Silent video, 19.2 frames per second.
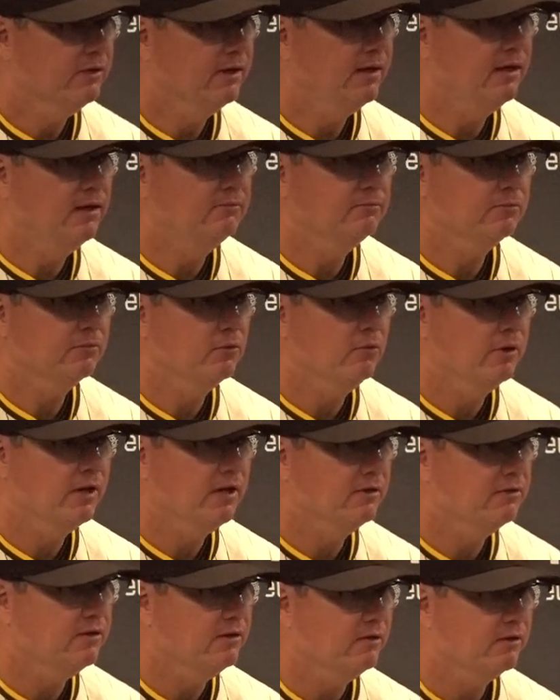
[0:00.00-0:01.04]
going
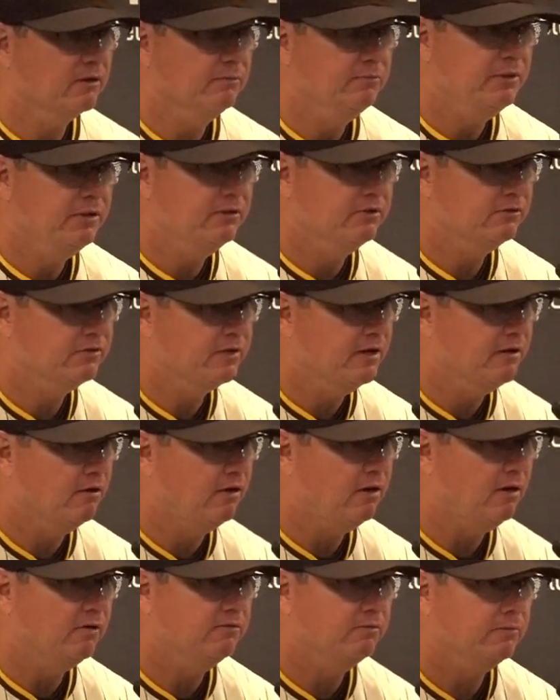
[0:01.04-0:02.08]
out there, competing their tail
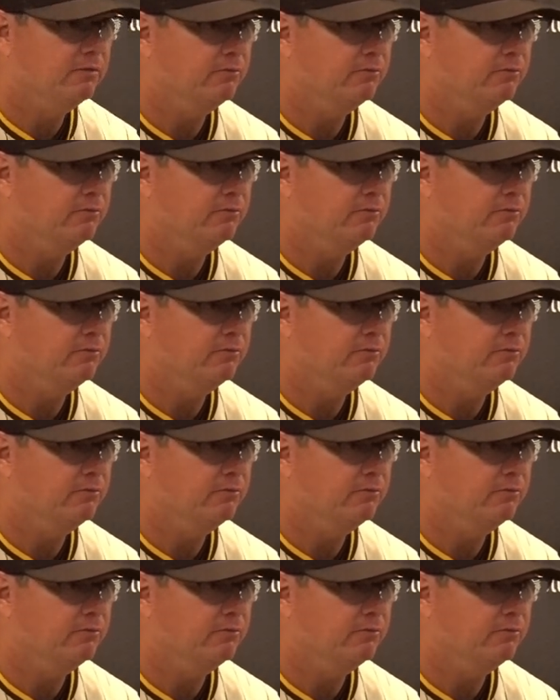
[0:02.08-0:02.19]
off.